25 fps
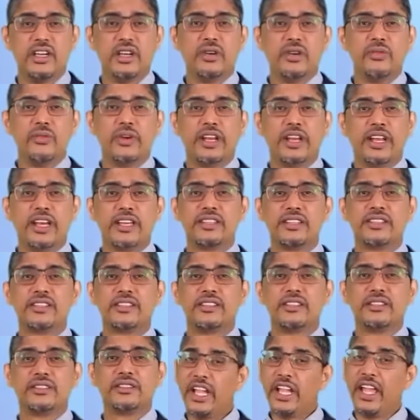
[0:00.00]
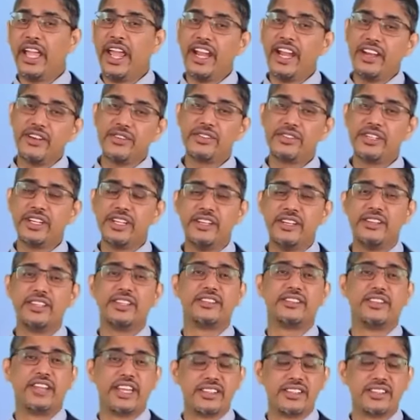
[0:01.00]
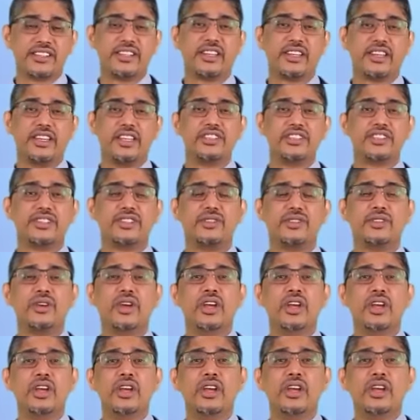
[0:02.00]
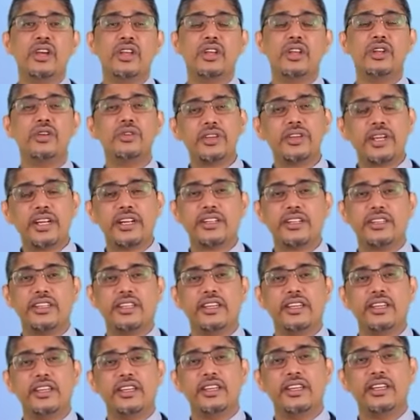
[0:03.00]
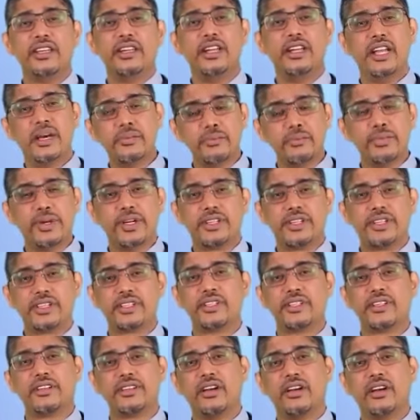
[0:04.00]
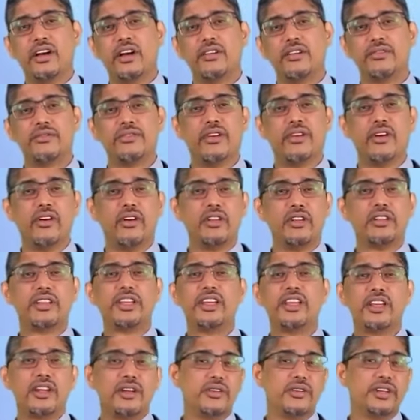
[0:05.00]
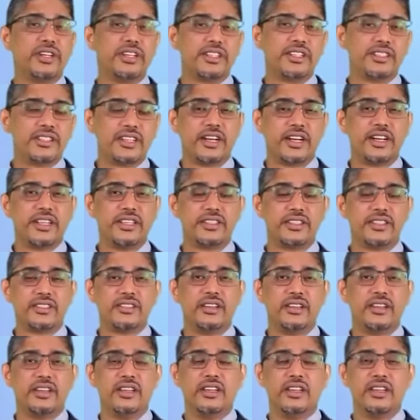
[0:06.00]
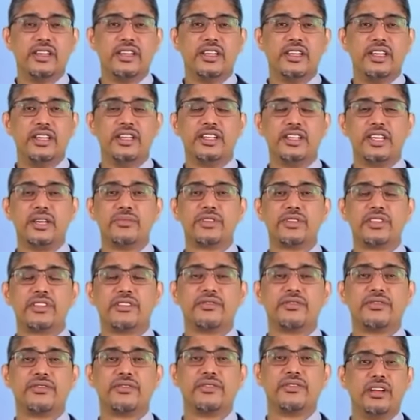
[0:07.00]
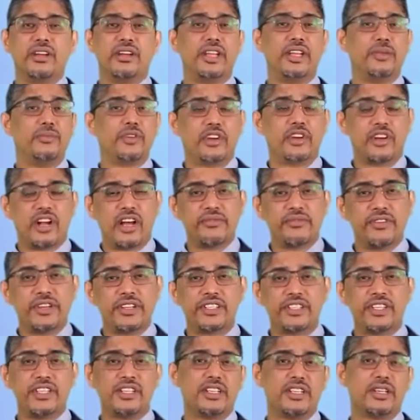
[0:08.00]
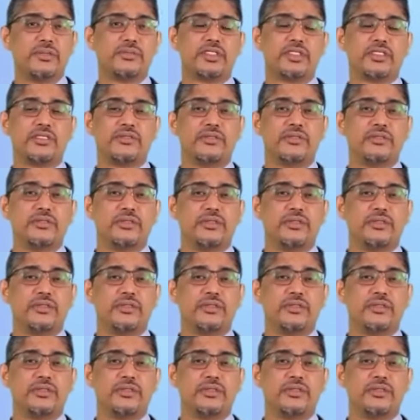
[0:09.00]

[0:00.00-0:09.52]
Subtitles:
Whereas heterogeneity testing is to look at the numbers of all the included studies in terms of demographics, in terms of